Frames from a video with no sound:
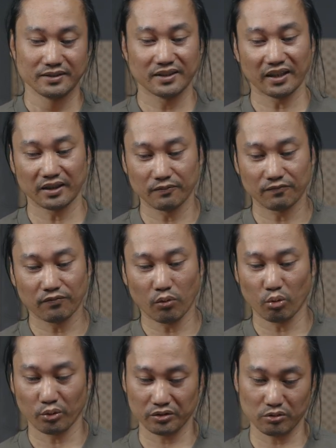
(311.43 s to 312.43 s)
taken
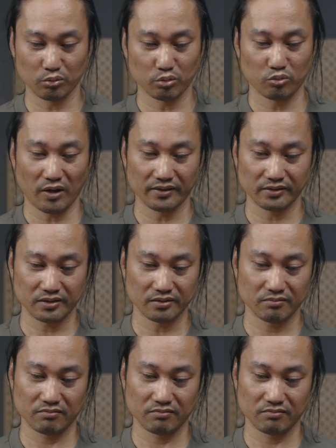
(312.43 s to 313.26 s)
for granted.